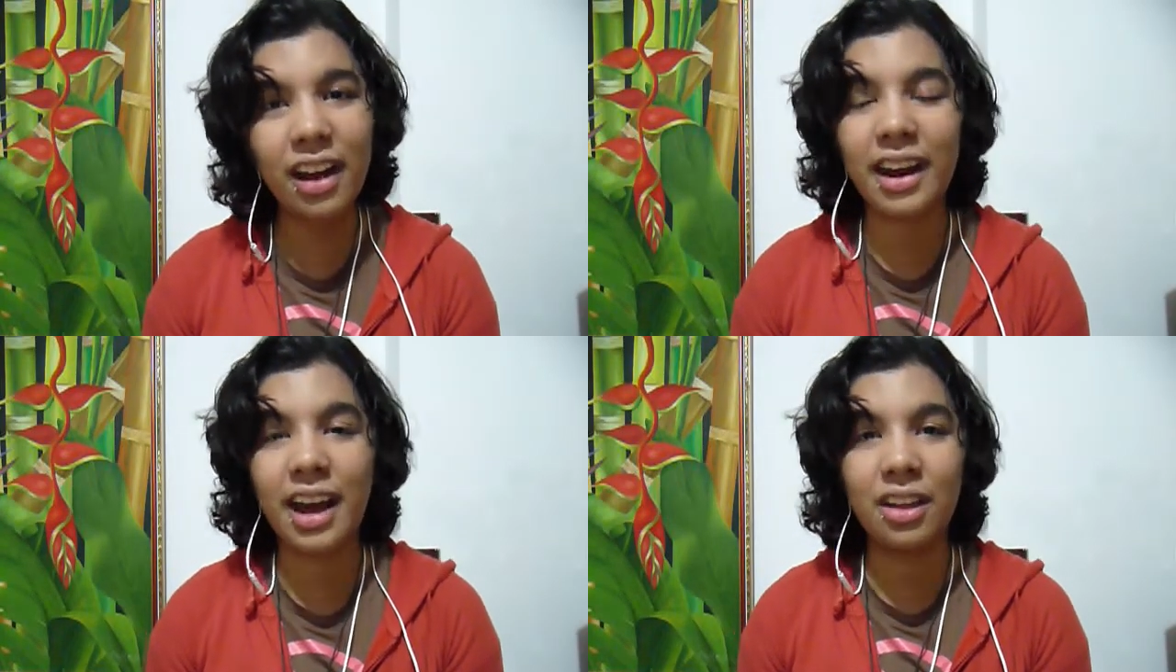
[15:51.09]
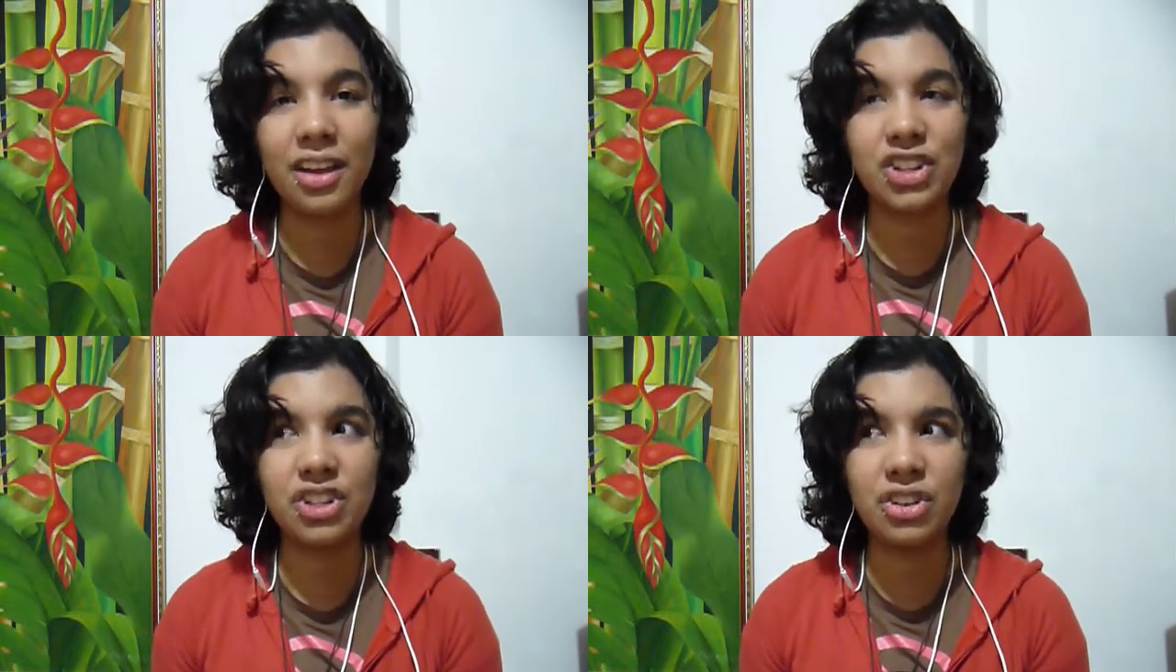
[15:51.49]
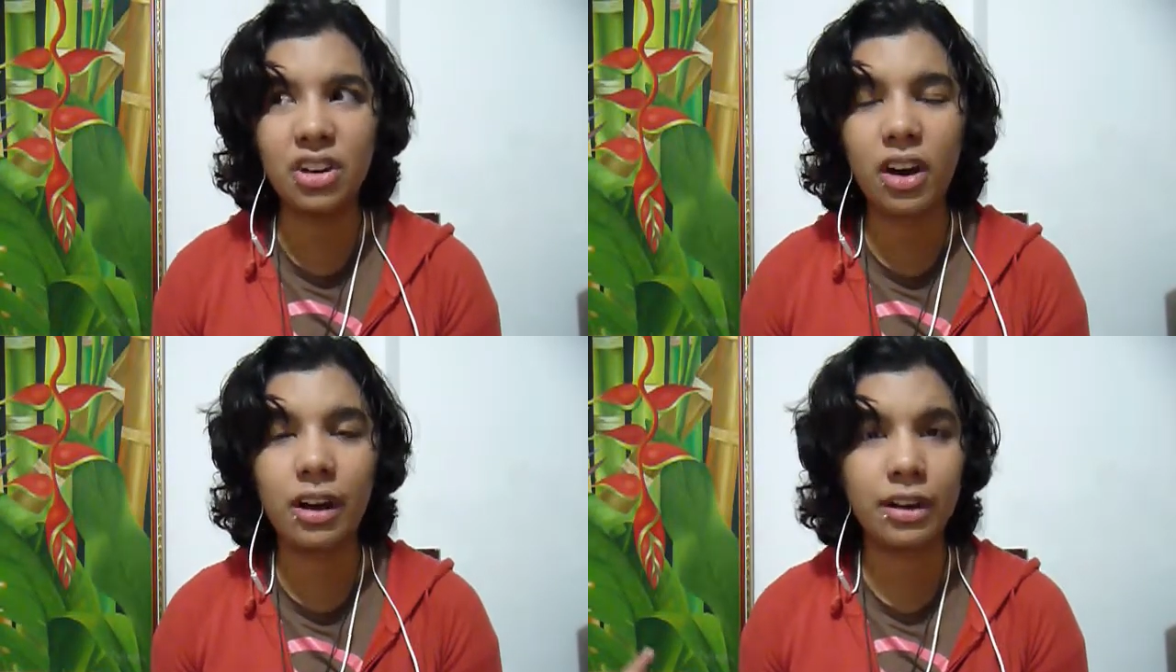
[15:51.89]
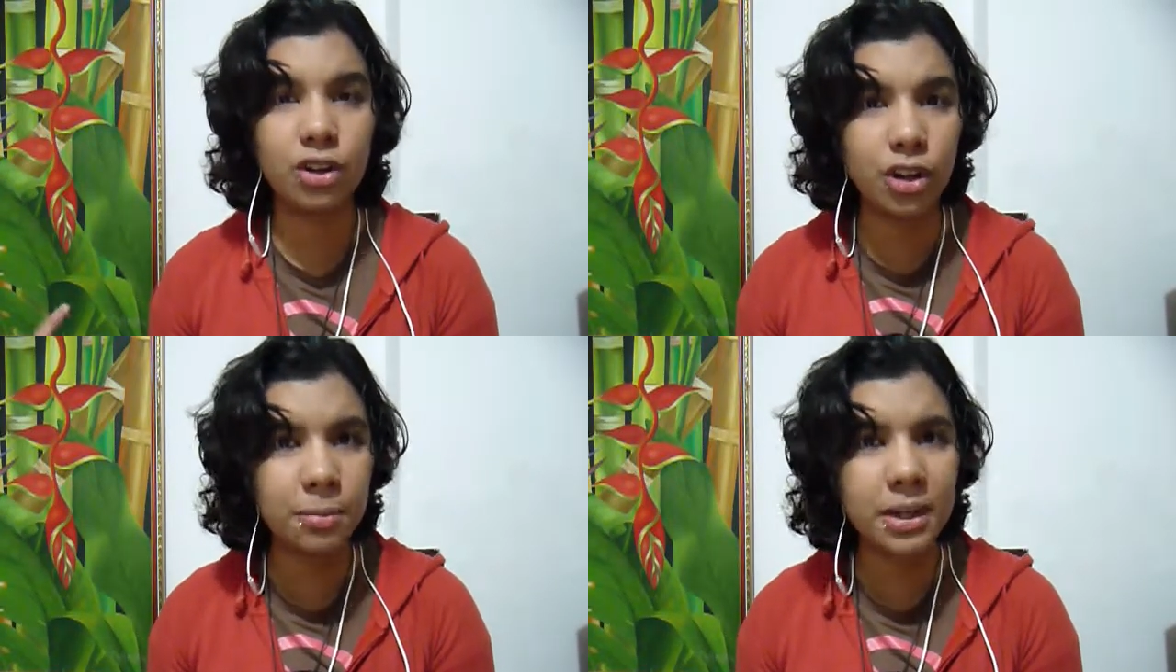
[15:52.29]
and how they should and
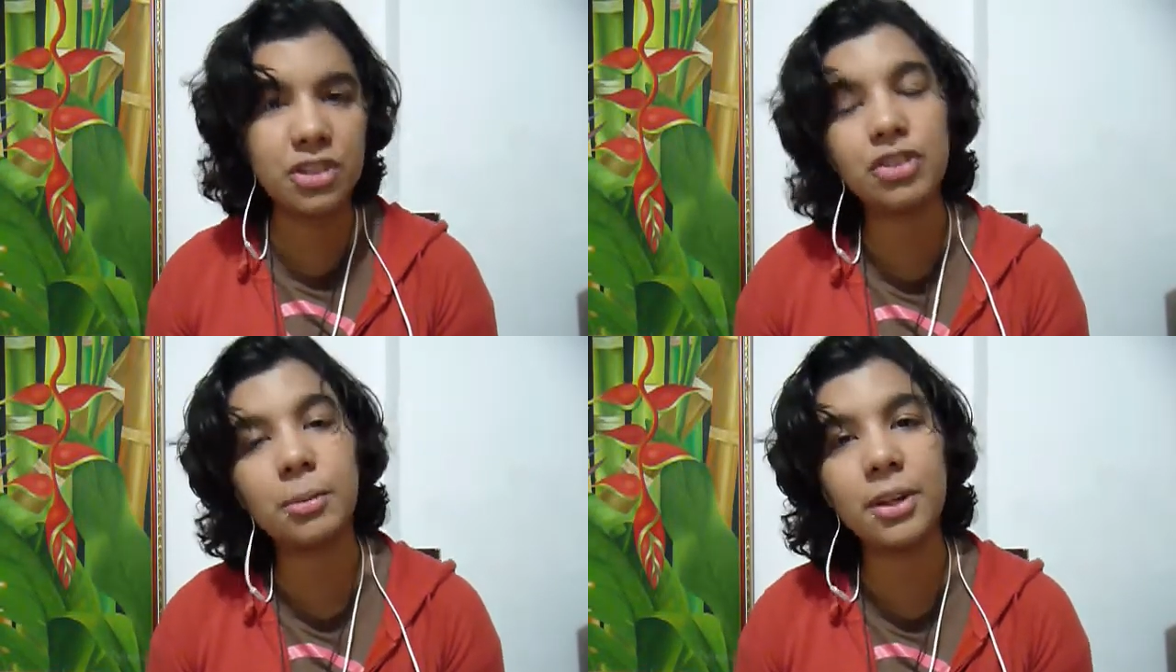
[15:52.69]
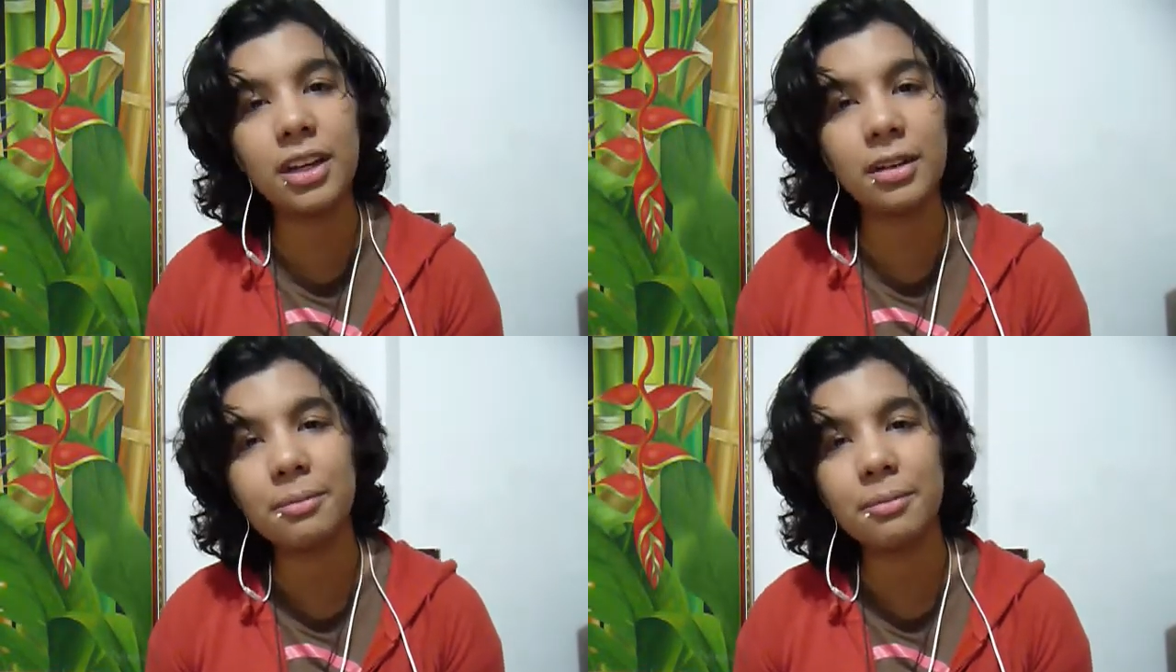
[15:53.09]
could be distributed.